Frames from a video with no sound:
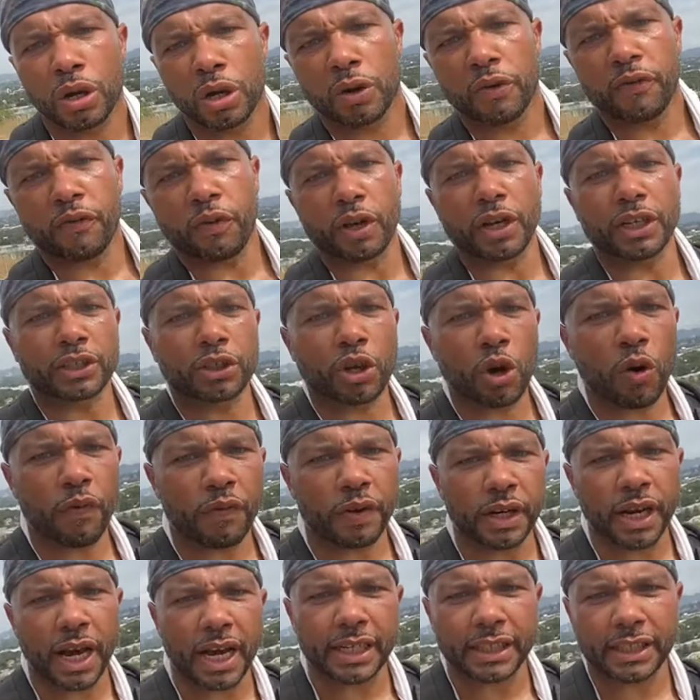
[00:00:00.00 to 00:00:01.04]
for this
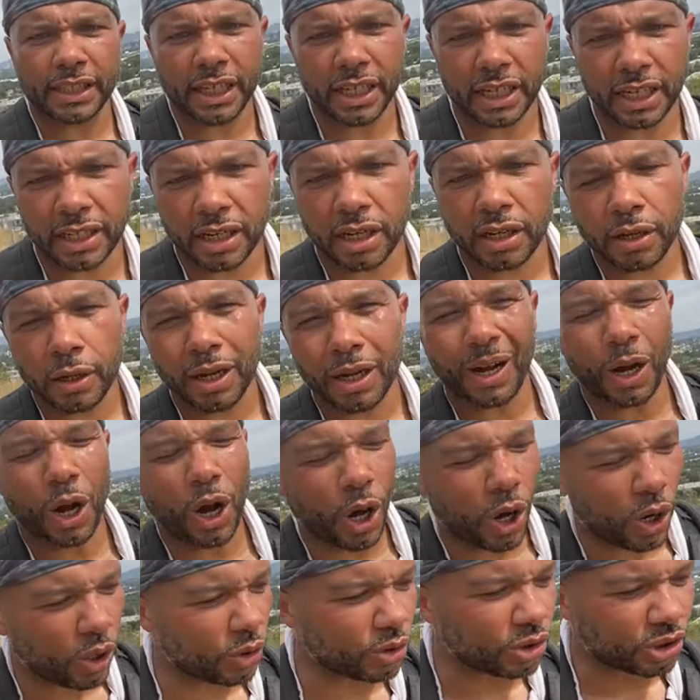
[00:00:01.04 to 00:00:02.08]
COVID-19.
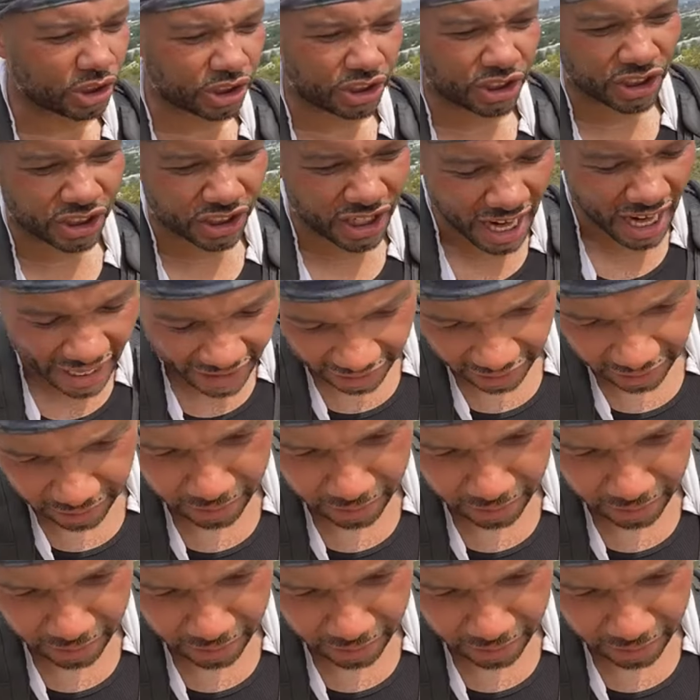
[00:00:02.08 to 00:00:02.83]
Oh, shit.